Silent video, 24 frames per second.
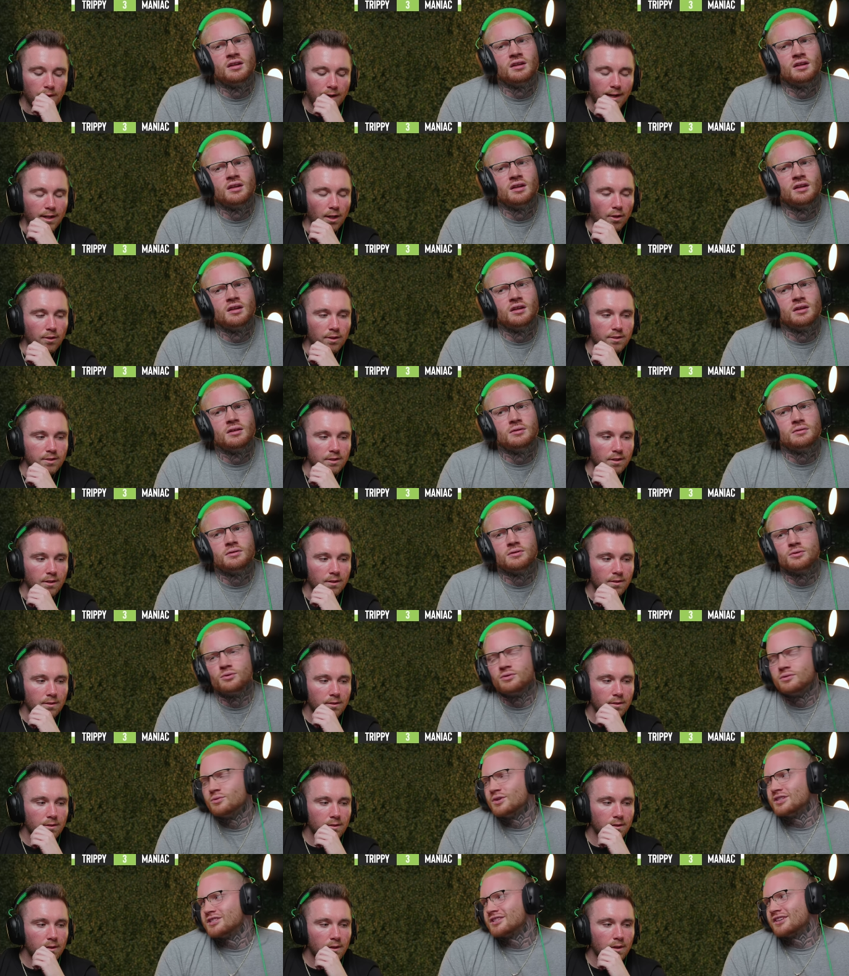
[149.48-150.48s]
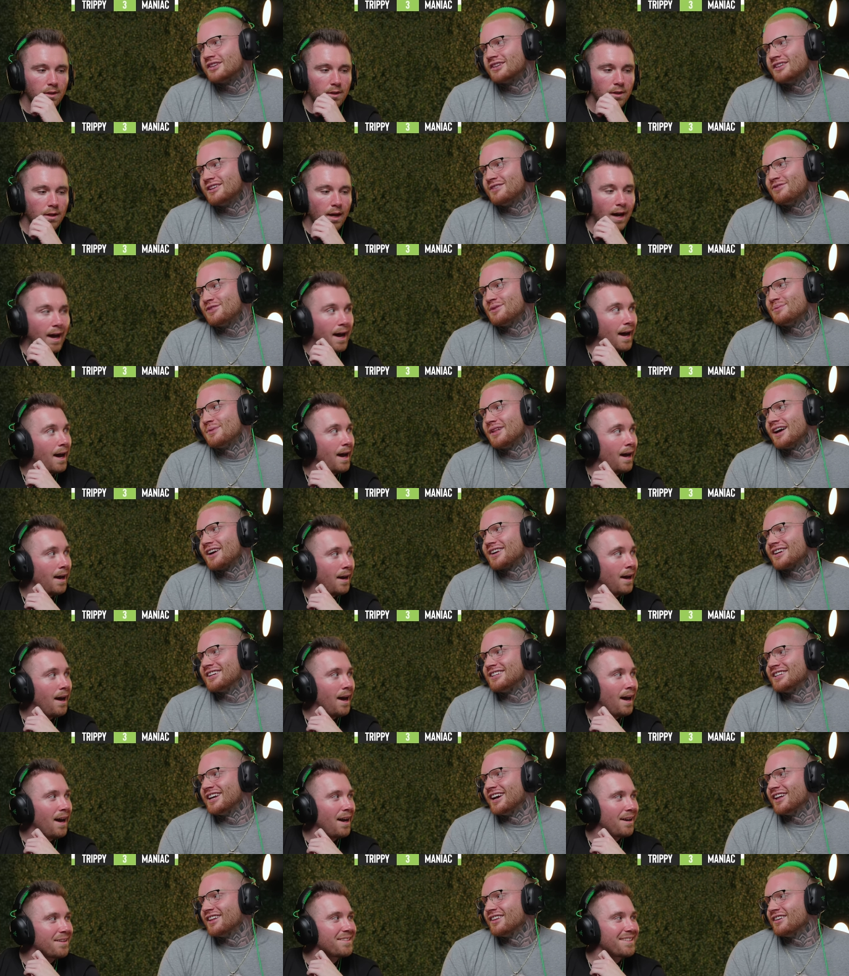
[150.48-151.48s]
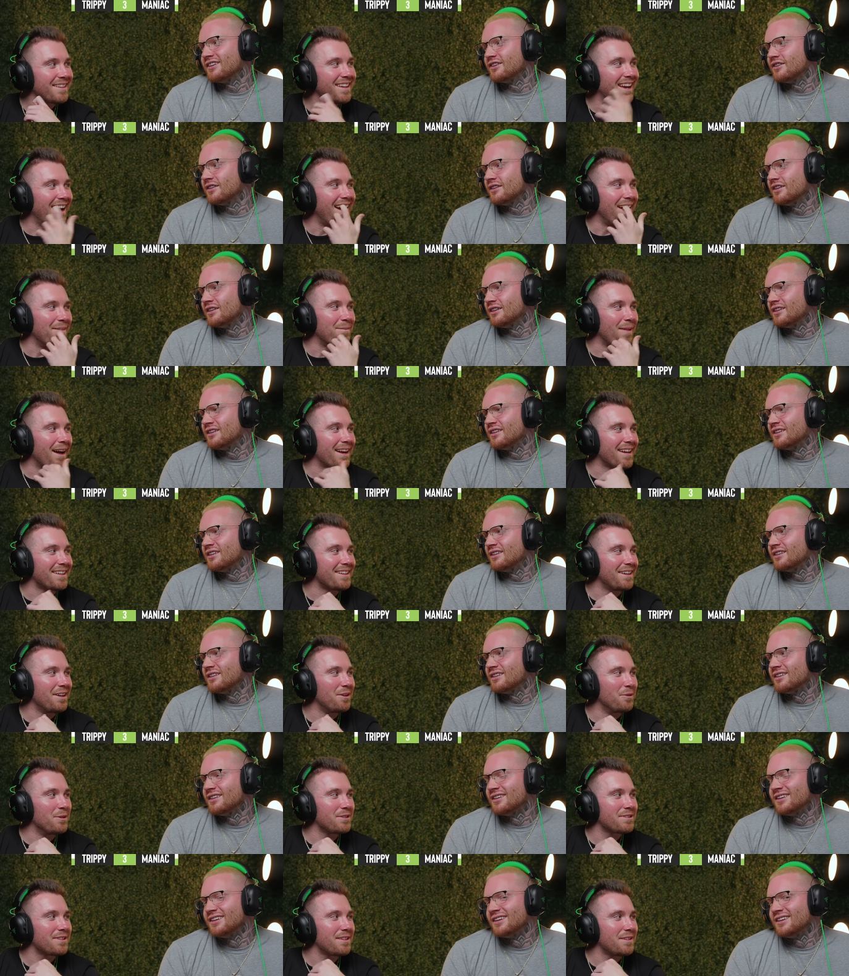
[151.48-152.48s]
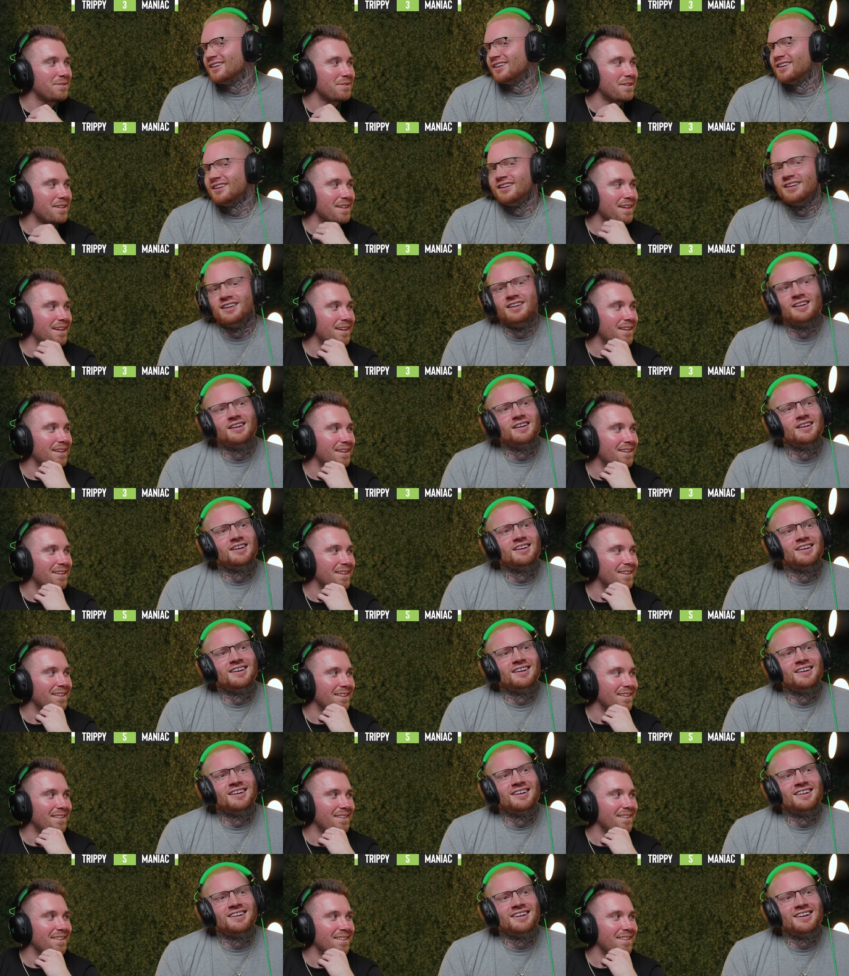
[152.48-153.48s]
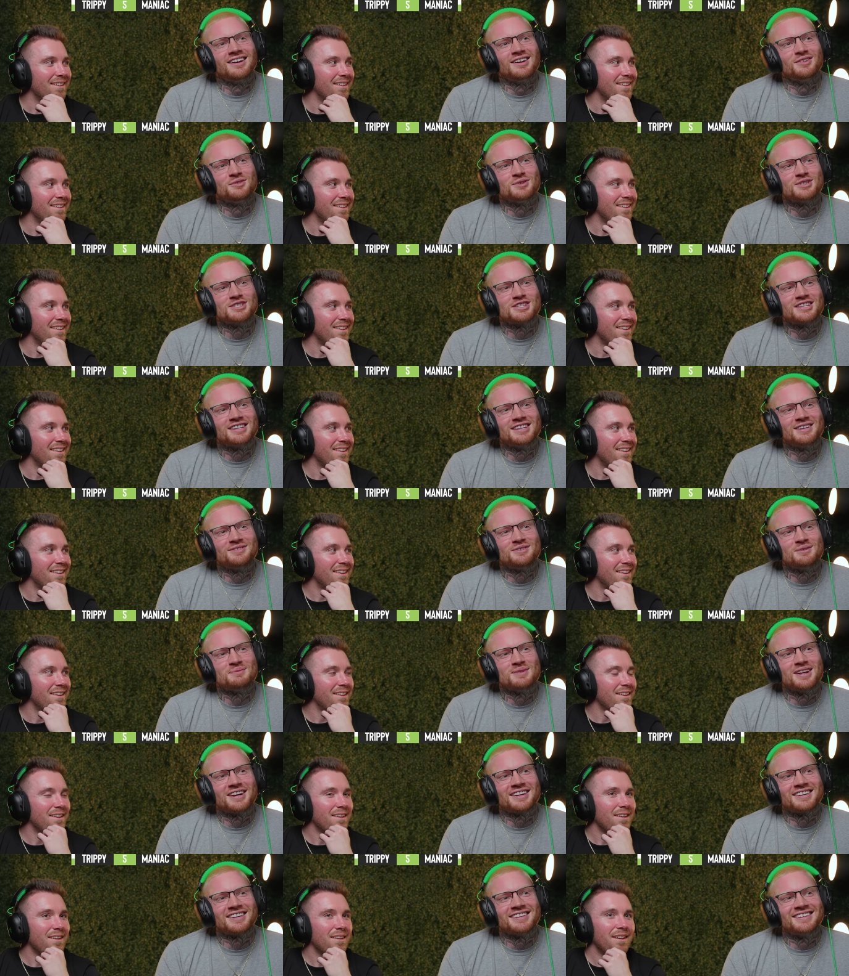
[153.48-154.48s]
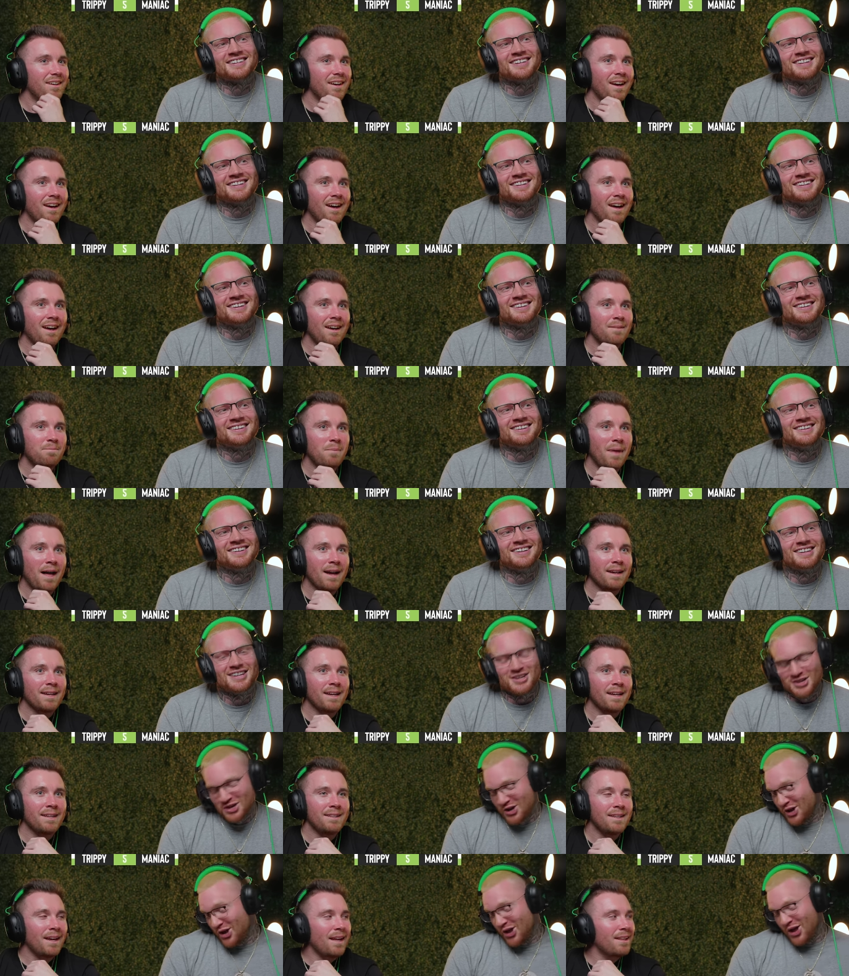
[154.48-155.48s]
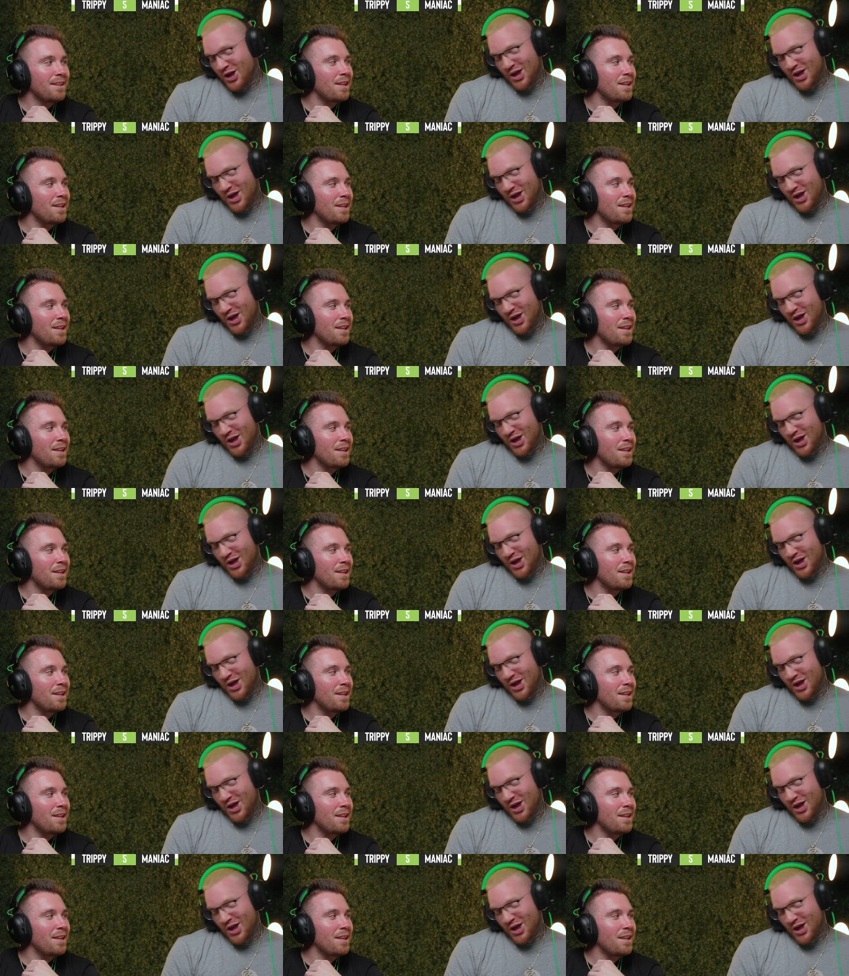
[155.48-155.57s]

Speaker 1: I know the song. Wiz Khalifa,
Speaker 2: Black and Yellow? Yeah, Black and Yellow, Wiz Khalifa, yeah.
Speaker 1: Yeah, Wiz Khalifa, Black and Yellow. Black and